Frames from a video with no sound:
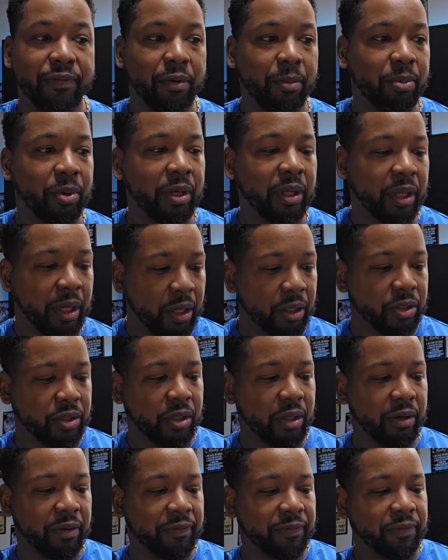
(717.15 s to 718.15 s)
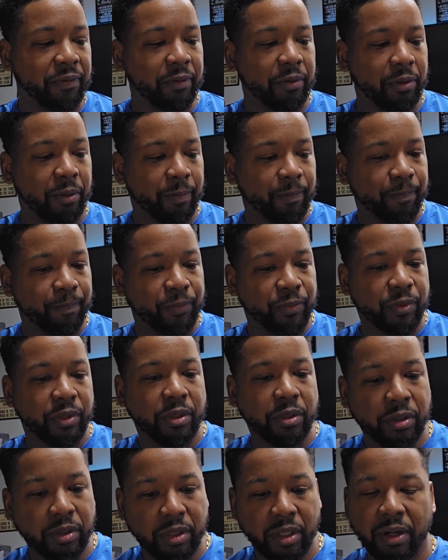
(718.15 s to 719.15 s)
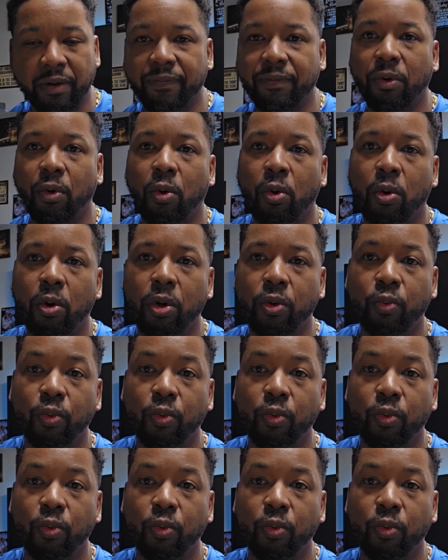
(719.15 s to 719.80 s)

You're putting airsoft stuff on